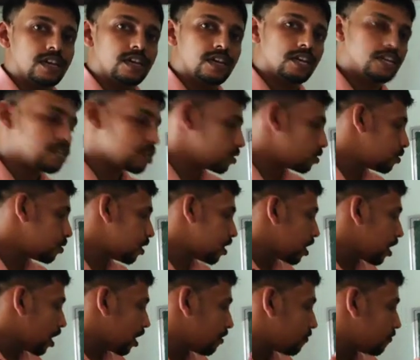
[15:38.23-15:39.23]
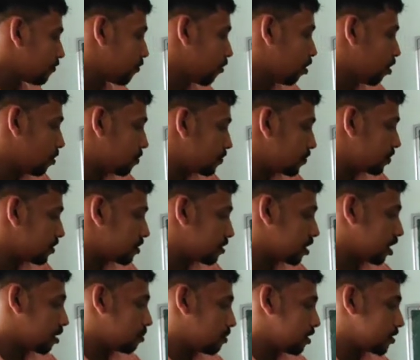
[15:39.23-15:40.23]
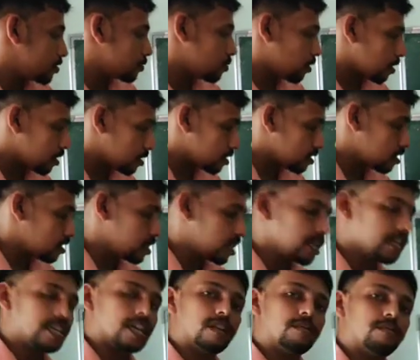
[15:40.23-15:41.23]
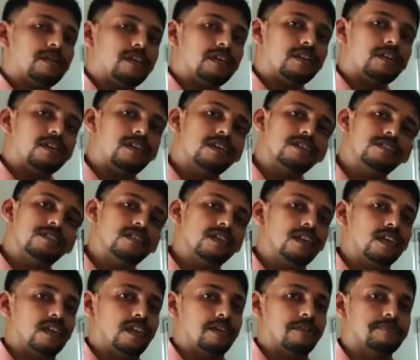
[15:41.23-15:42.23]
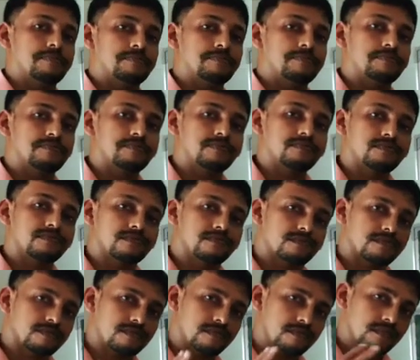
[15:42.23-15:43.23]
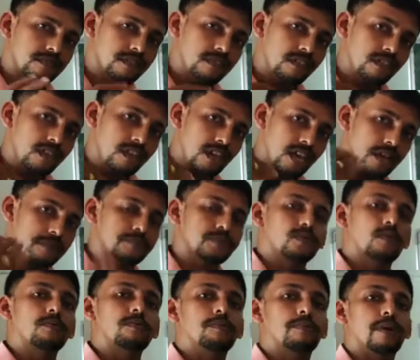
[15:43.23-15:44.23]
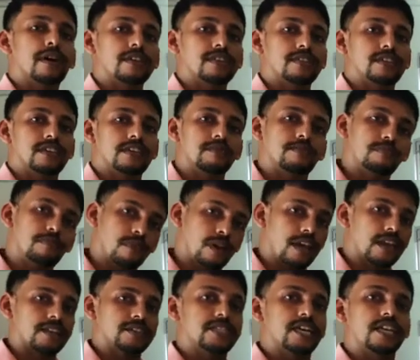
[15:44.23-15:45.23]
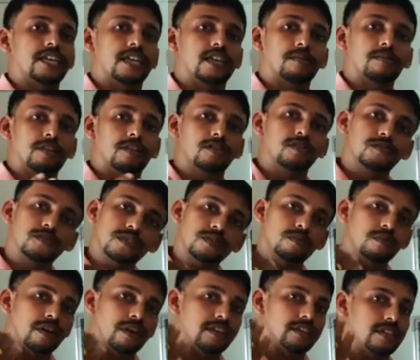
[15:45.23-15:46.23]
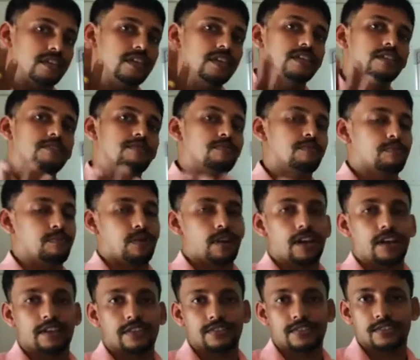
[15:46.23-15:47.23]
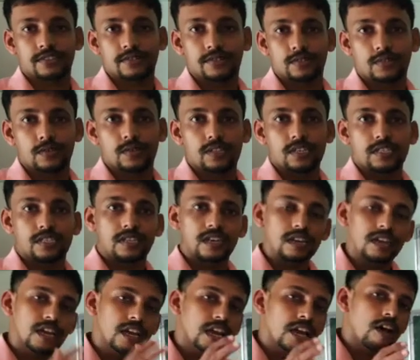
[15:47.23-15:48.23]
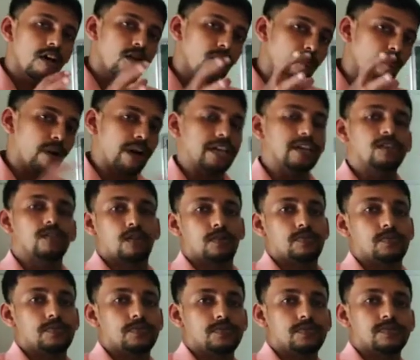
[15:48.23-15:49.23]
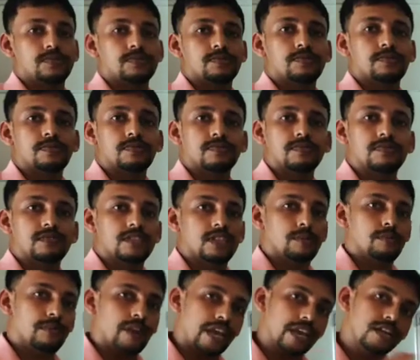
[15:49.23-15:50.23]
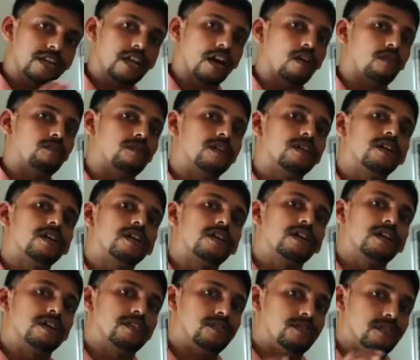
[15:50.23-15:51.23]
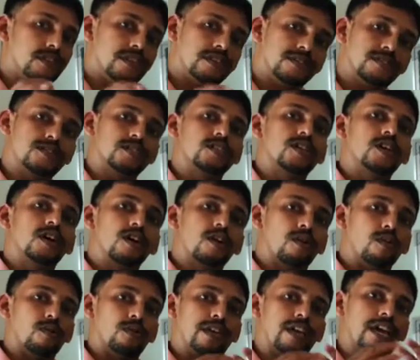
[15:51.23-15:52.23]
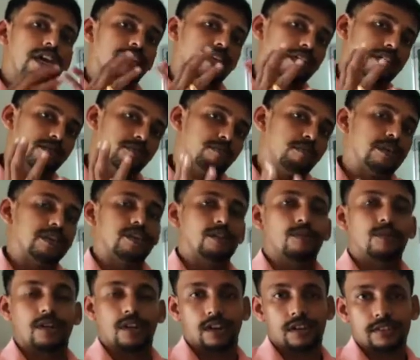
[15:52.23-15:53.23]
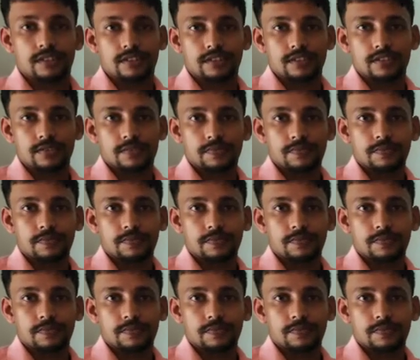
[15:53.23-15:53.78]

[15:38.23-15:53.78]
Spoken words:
into a forms, that means what? That can be easily absorbed by the plant, that can be used by the plants. So these are microbes. They break down these organic materials.